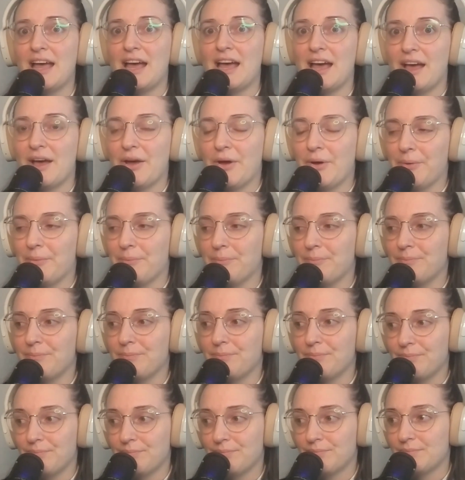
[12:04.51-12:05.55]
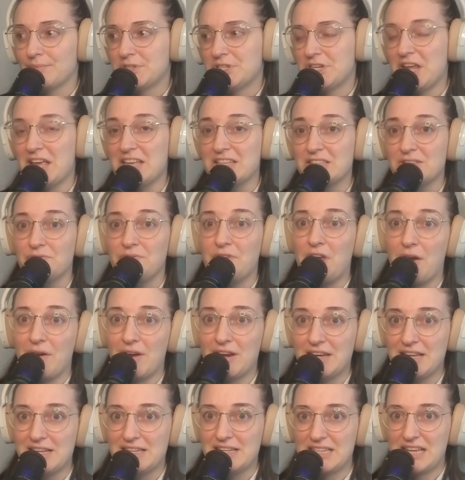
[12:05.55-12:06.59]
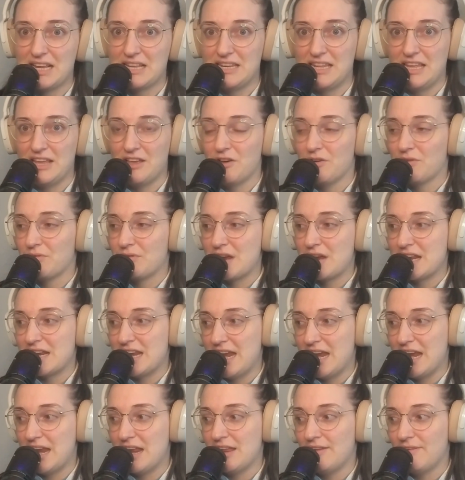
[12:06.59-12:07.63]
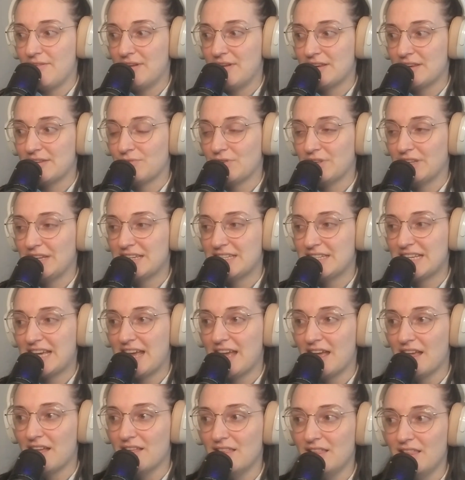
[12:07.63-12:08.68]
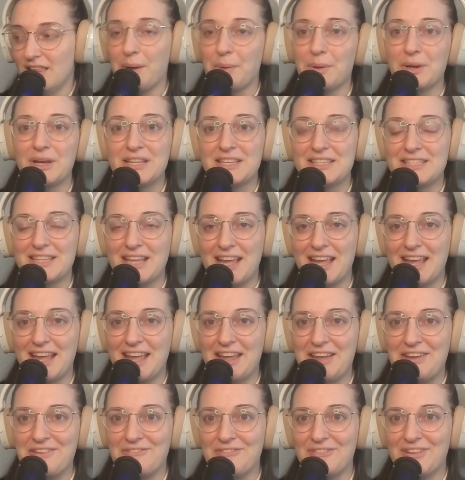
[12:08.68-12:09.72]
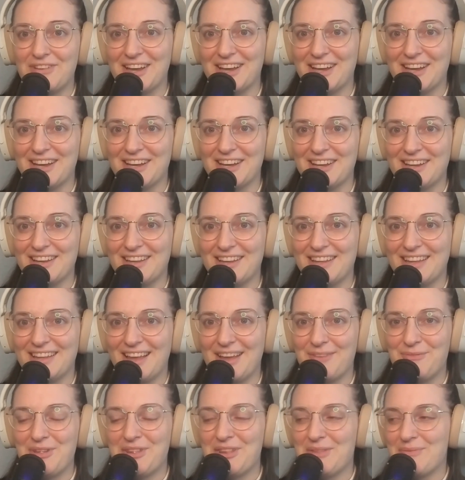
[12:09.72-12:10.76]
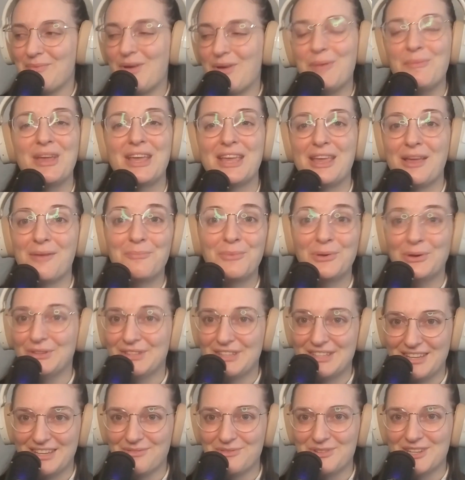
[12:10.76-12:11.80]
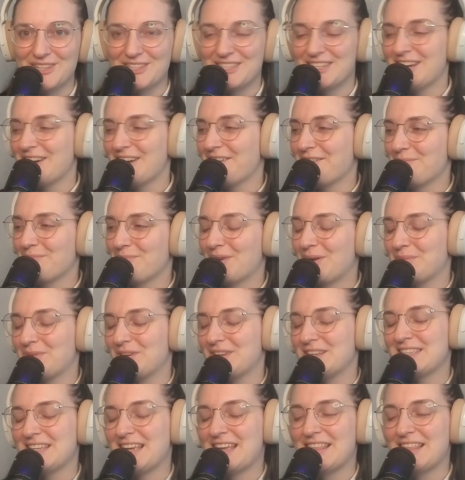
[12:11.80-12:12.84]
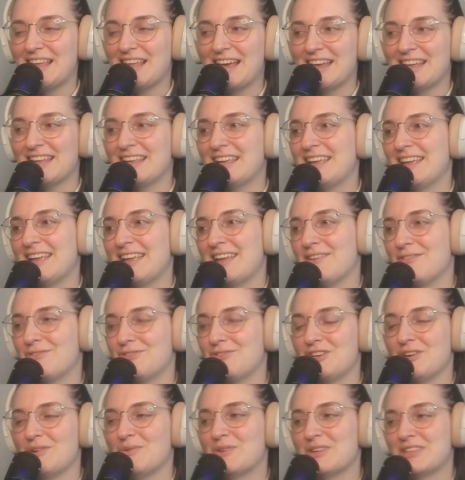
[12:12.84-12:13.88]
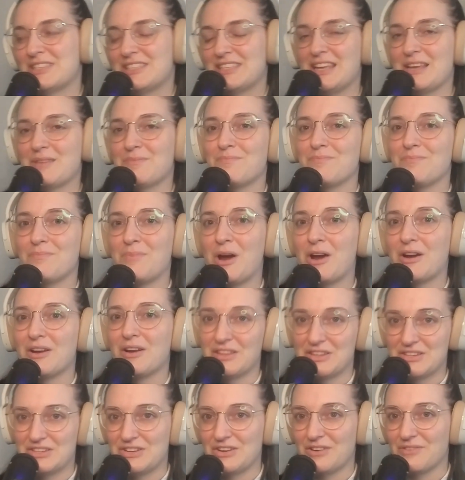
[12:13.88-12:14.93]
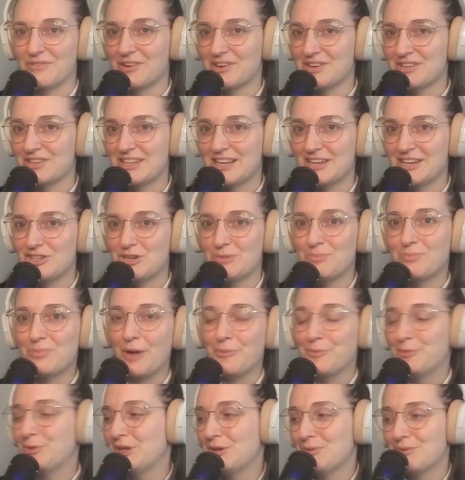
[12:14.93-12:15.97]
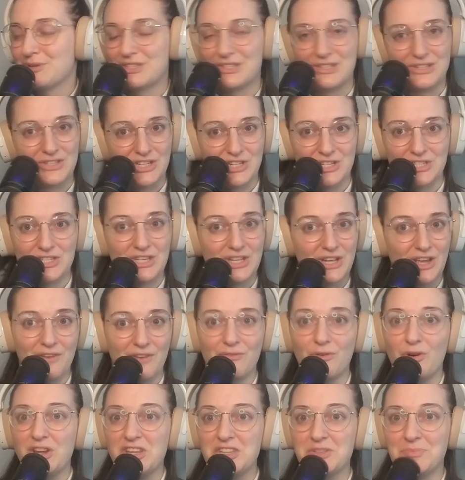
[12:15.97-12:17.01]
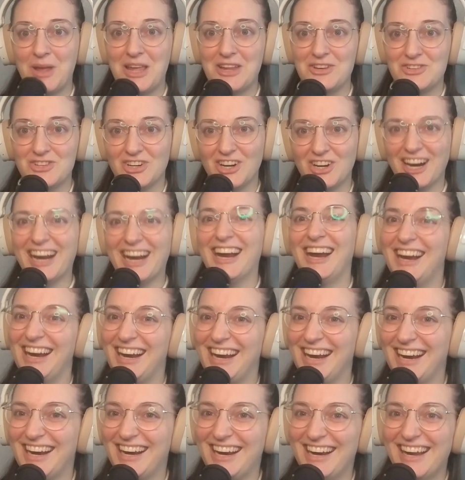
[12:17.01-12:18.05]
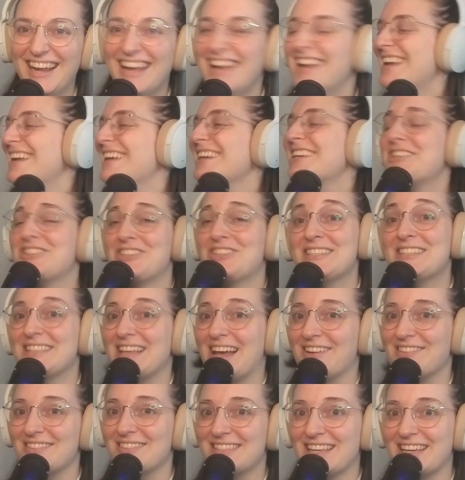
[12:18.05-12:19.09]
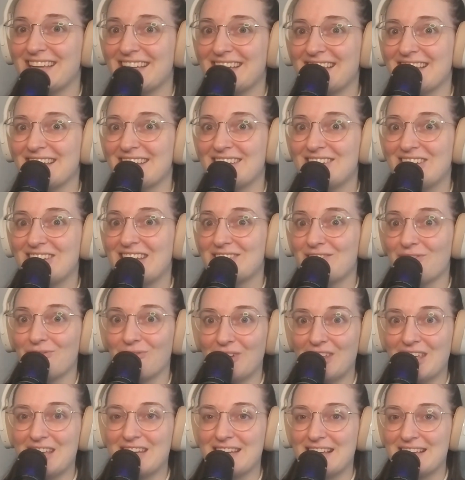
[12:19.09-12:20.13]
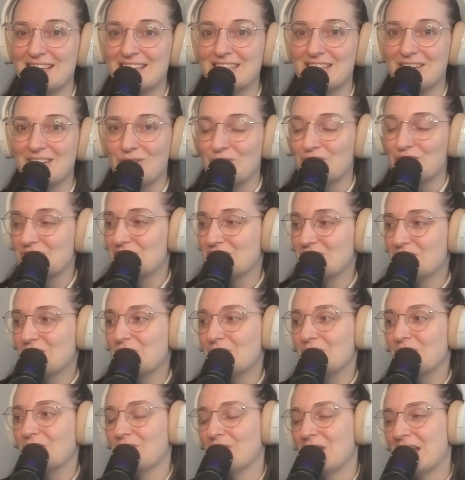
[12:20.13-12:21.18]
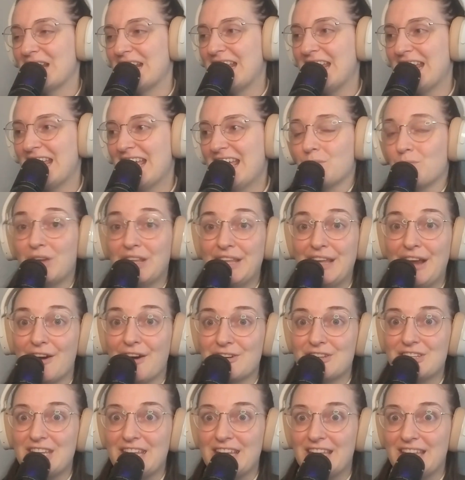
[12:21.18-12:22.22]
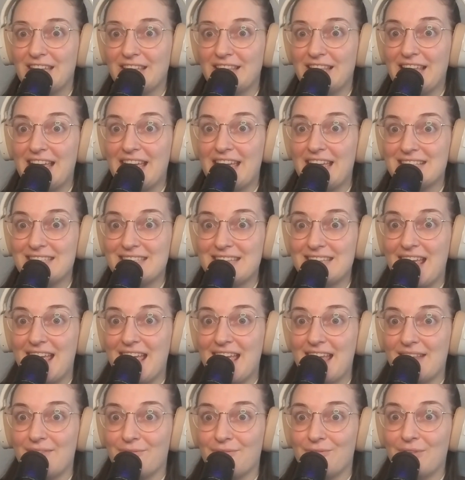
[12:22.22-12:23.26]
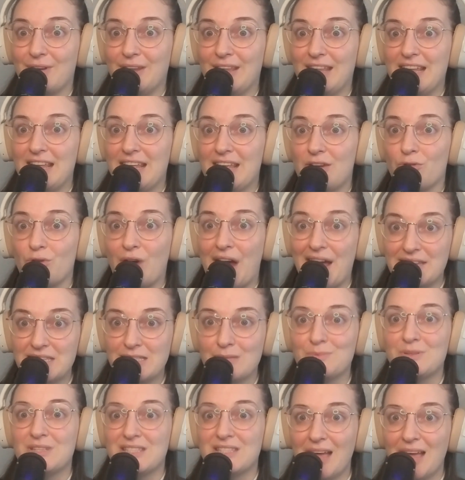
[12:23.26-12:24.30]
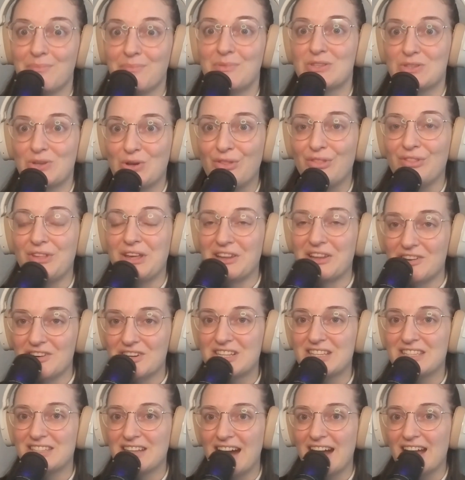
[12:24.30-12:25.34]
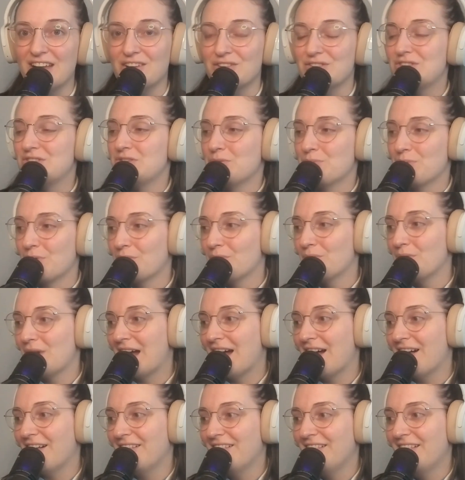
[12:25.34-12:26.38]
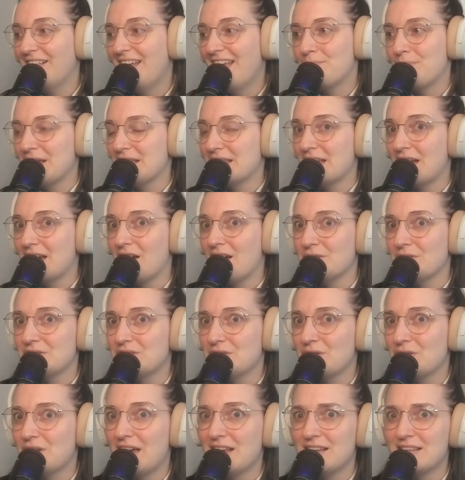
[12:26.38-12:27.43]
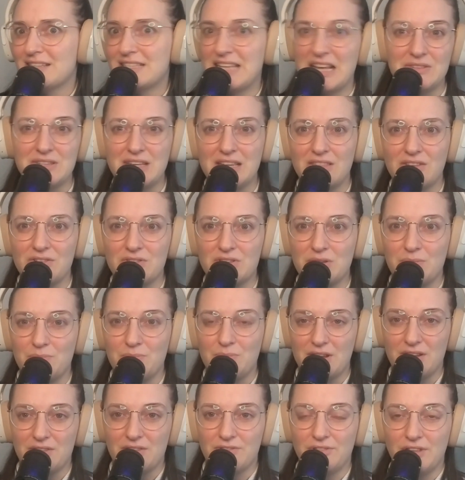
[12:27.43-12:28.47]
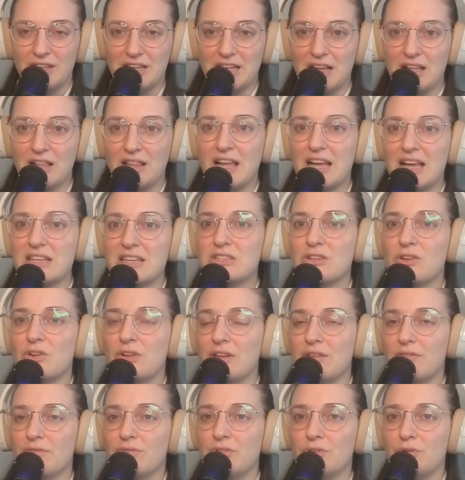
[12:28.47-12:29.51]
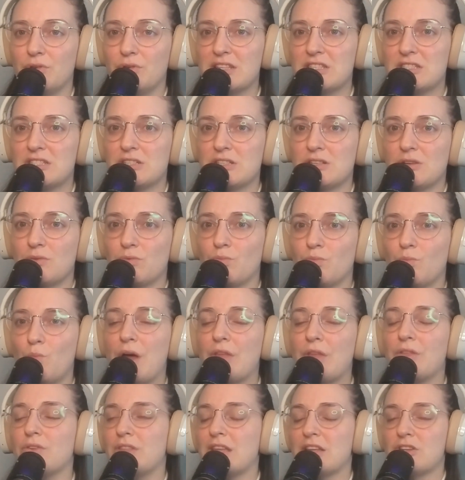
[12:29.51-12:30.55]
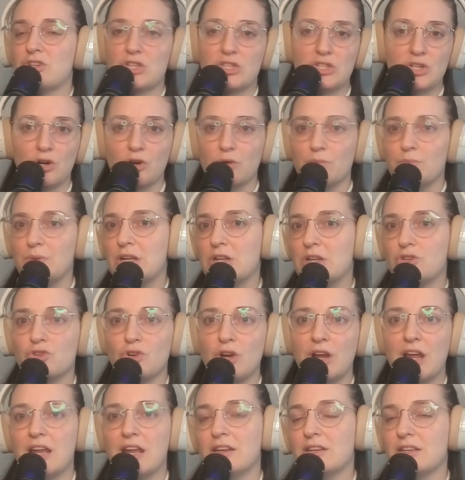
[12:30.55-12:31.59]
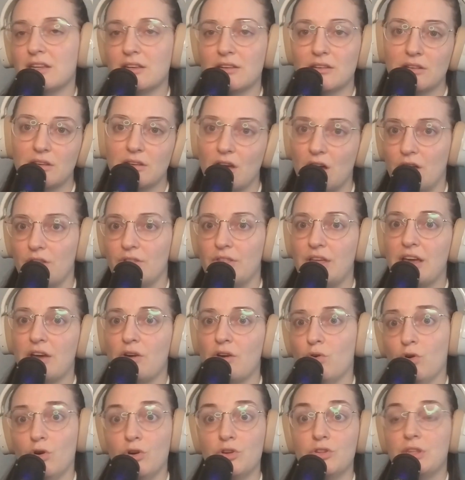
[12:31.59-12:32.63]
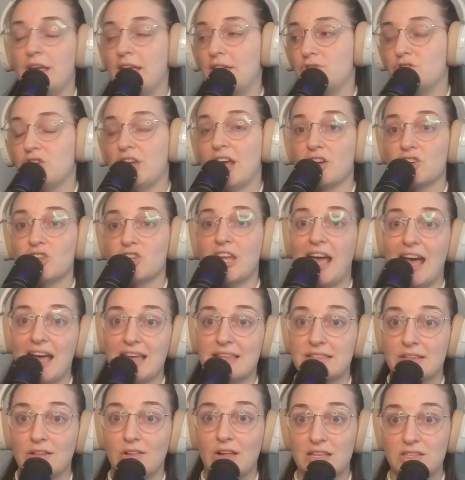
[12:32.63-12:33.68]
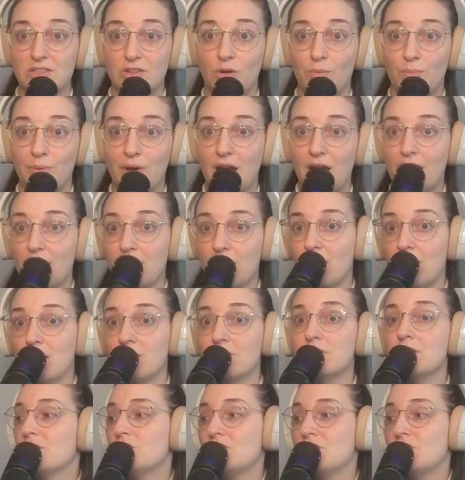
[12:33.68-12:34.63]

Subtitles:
She has very nice technique already. You can really tell. I'm going to say I'm making bold assumptions here, but I'm going to say that if she was like part of this university, she probably was just a voice major because she sounds like it. She has a really nice, gorgeous tone already. Really articulate and really grasps that musical theater style super well, but also kind of sounds like there's a bit of like a classical influence, whether that's just her being trained and all that, or if she actually has a classical background.